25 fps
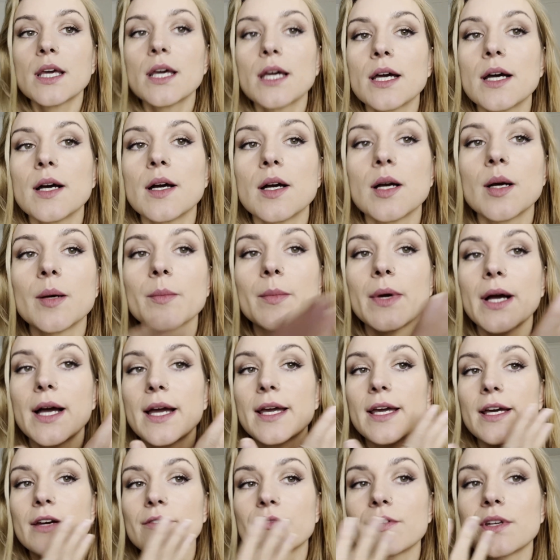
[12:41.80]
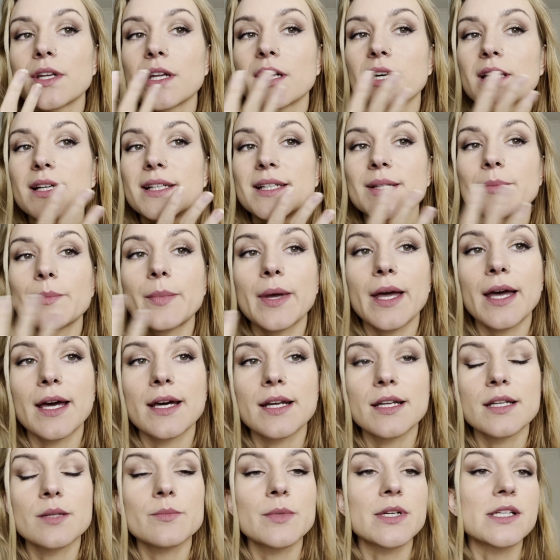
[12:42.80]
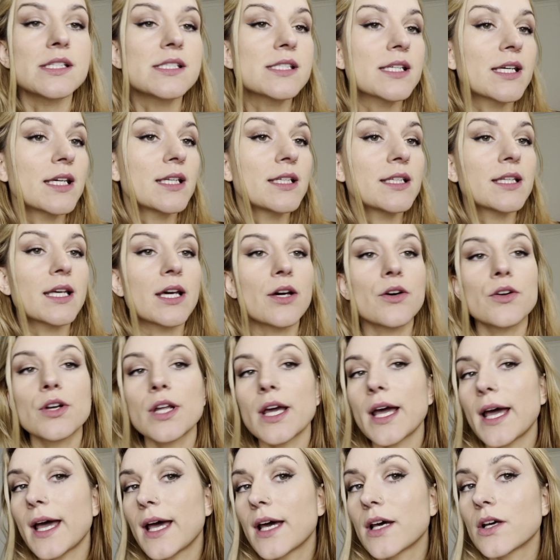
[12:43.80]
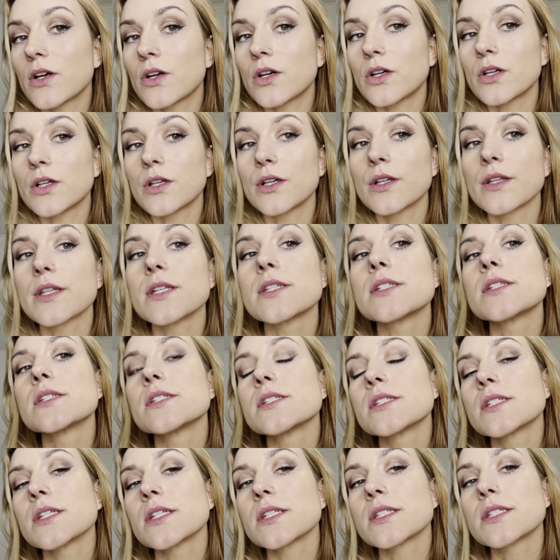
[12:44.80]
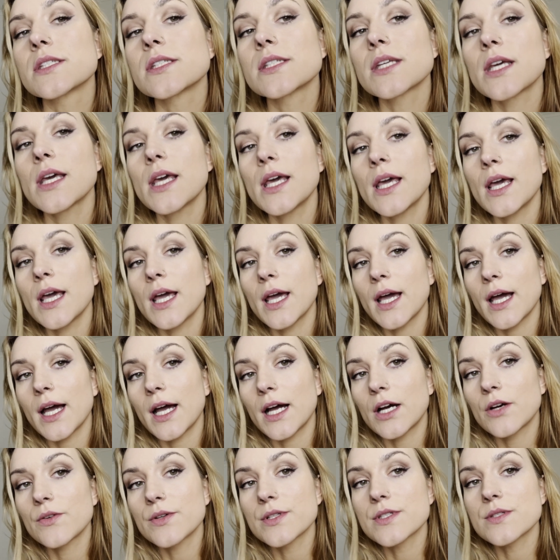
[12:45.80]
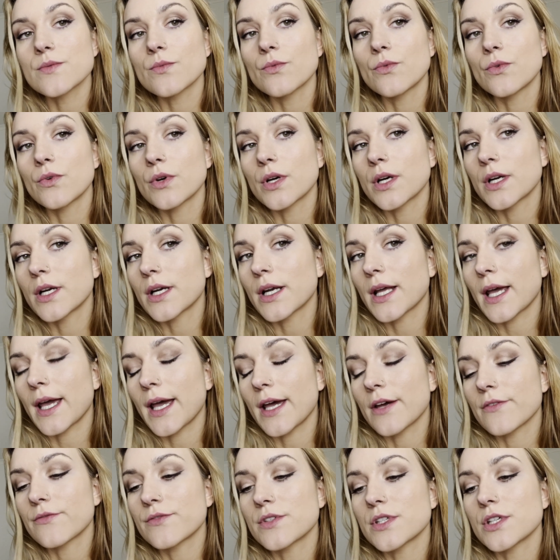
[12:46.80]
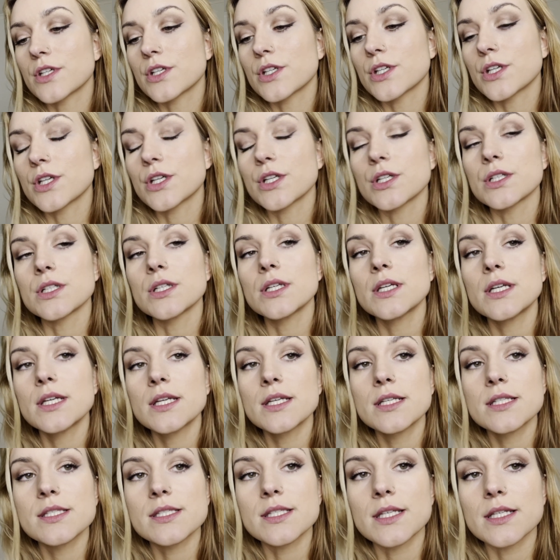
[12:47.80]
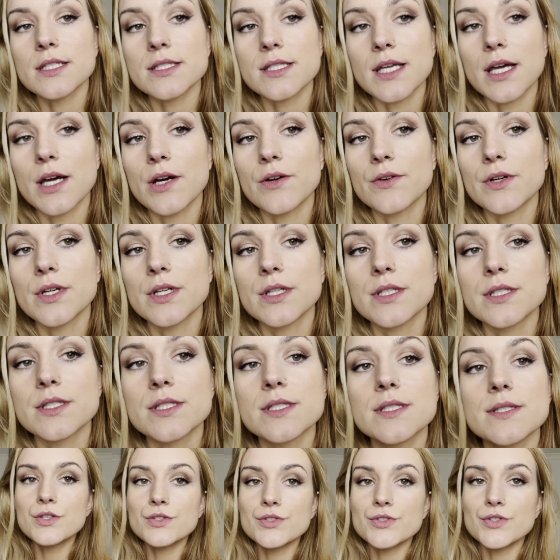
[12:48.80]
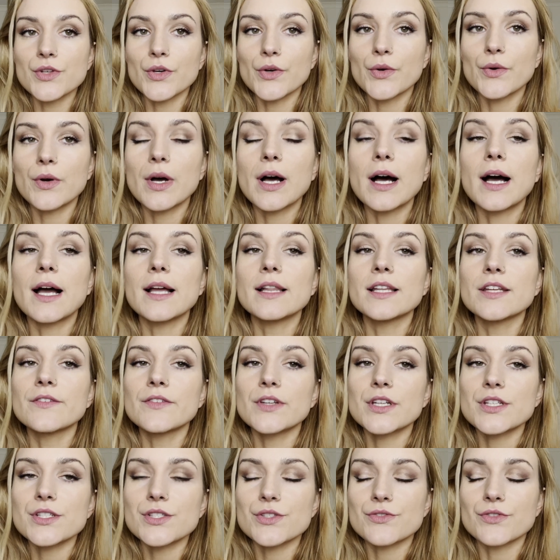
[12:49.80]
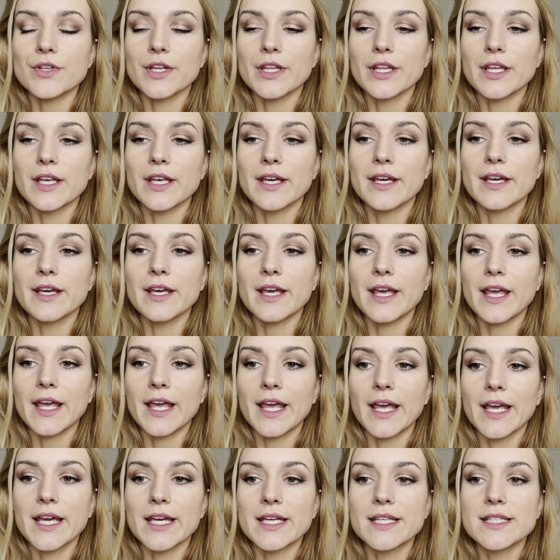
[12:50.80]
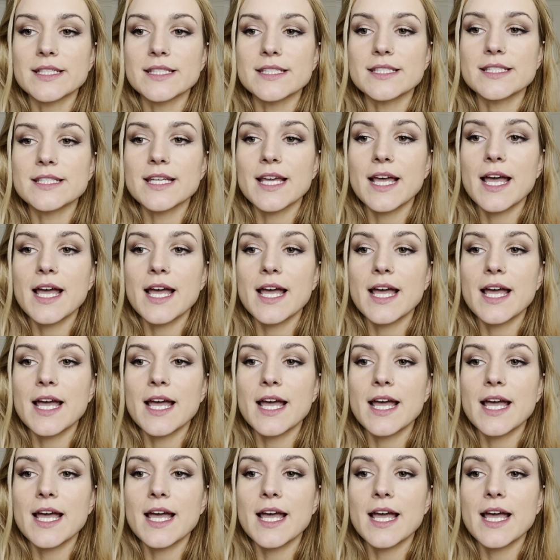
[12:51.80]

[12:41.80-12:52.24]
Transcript: I have not patted my skin down at all. This is just how it's worn after 6 hours. So I live in Australia, and